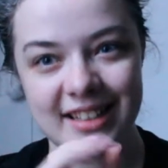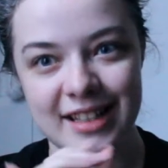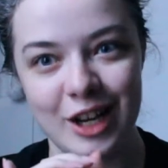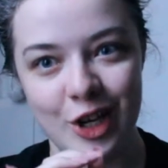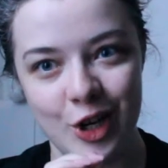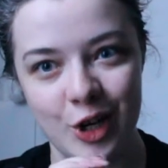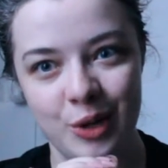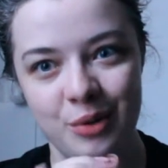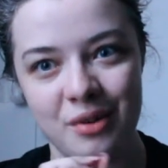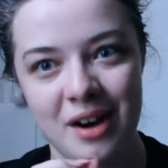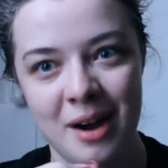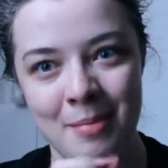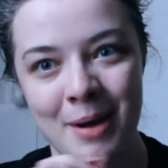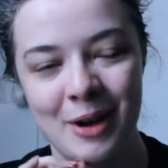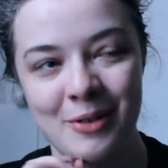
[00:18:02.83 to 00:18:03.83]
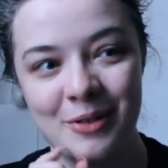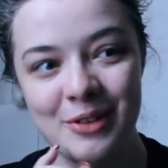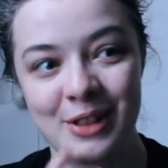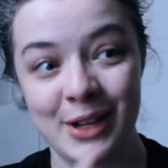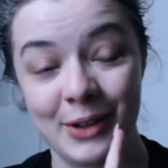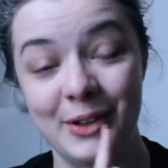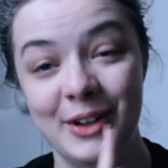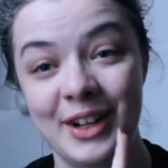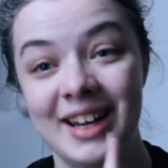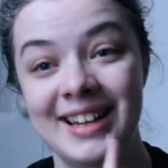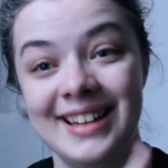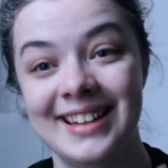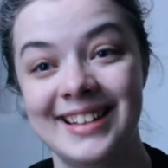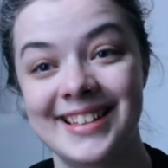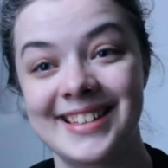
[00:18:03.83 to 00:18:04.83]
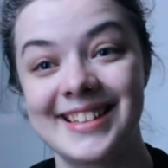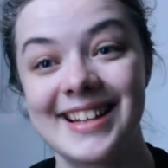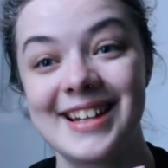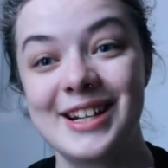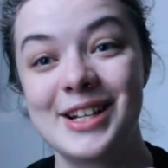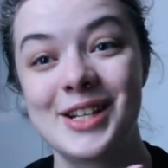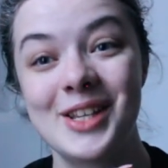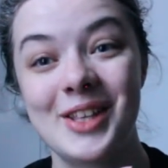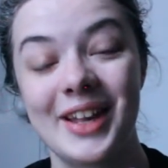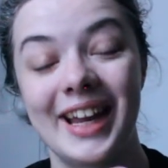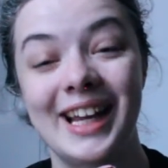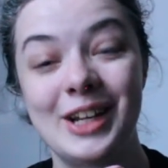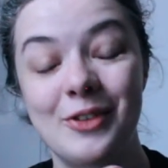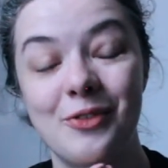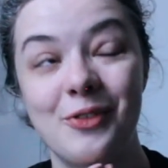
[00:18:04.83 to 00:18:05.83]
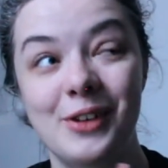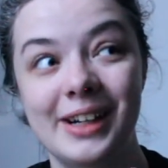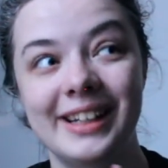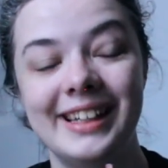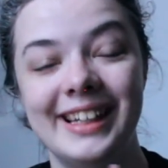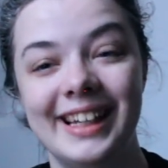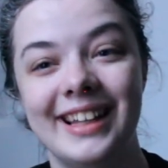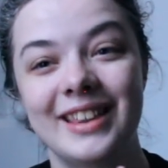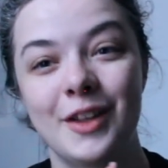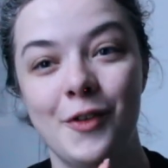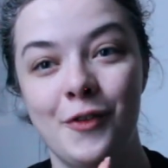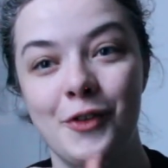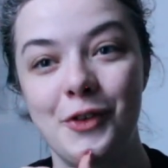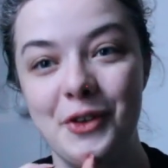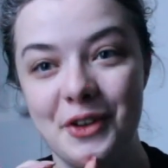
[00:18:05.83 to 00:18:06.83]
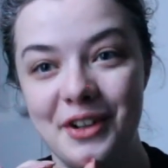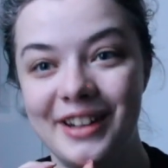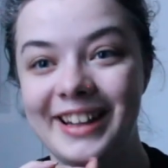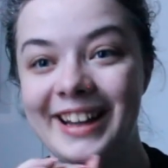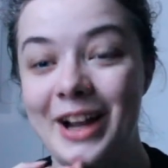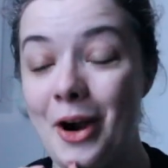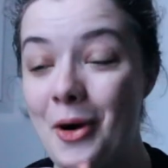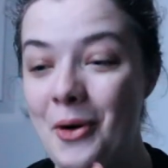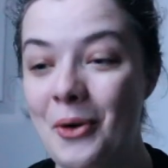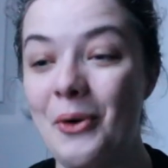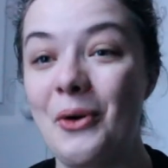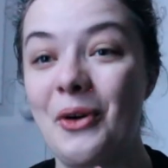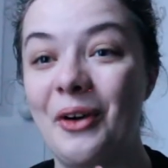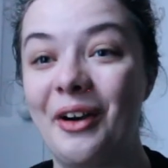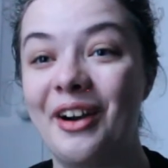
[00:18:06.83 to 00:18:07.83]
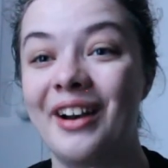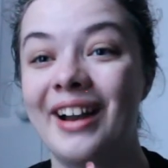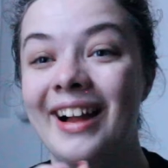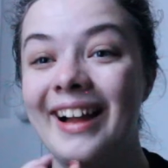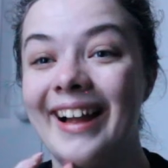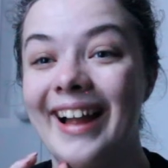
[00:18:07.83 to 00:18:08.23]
as I knew about The Only Good Indians so that I can really get the full, like, horror